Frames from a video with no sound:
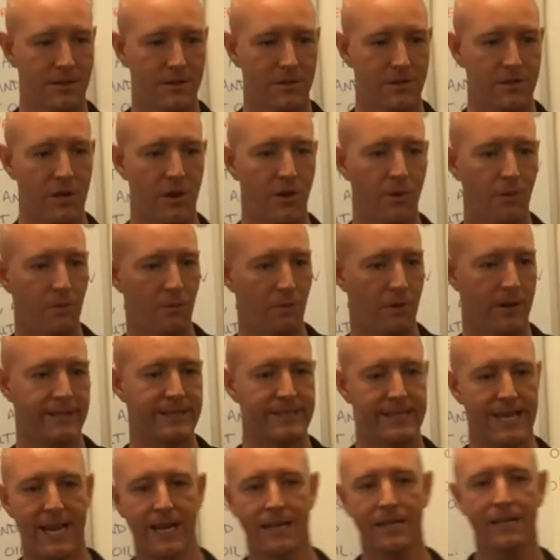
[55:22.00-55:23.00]
So
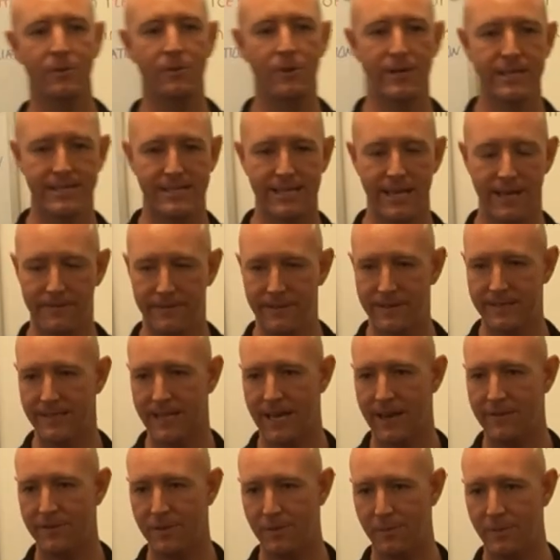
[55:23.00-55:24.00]
exactly what saved his
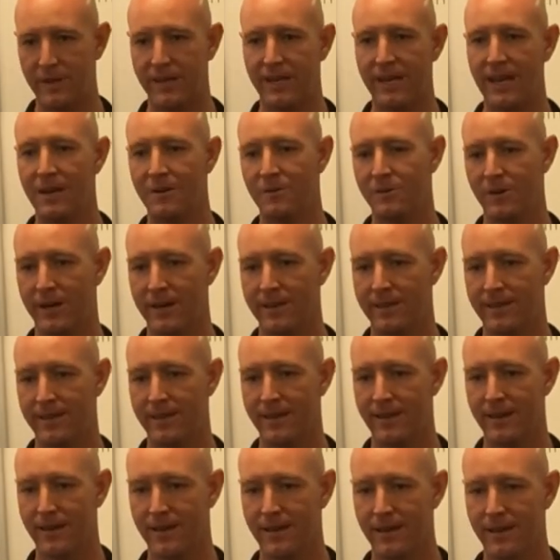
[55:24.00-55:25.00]
life to begin with
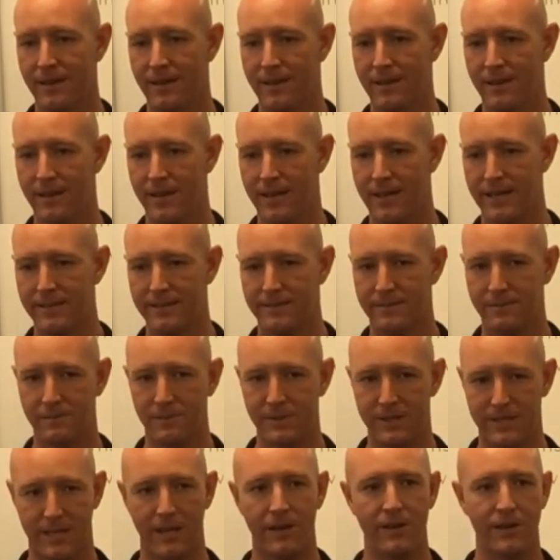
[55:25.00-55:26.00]
is
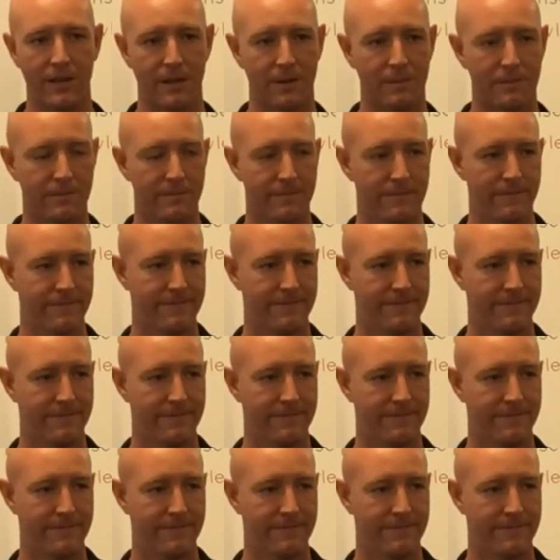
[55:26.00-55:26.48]
was killing him.